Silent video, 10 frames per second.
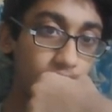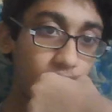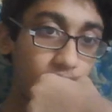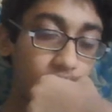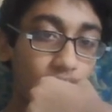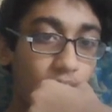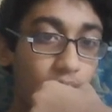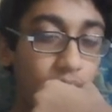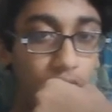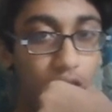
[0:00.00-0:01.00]
Yeah,
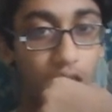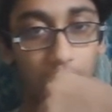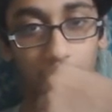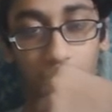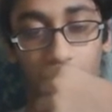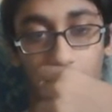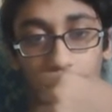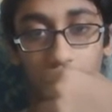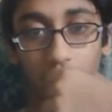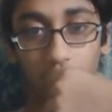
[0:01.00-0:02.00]
that makes
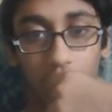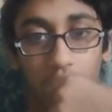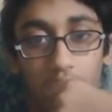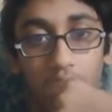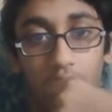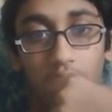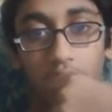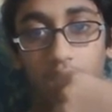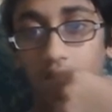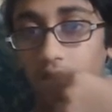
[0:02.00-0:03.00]
sense. Okay.
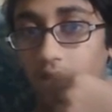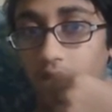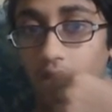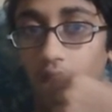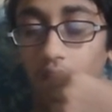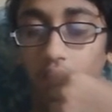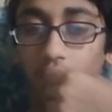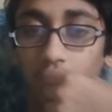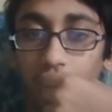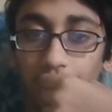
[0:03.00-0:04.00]
So,
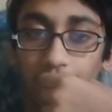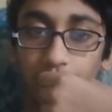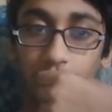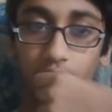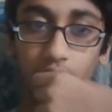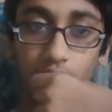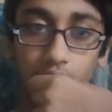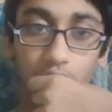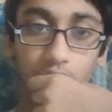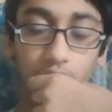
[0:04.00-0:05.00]

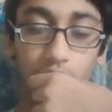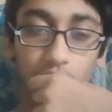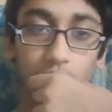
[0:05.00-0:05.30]
to do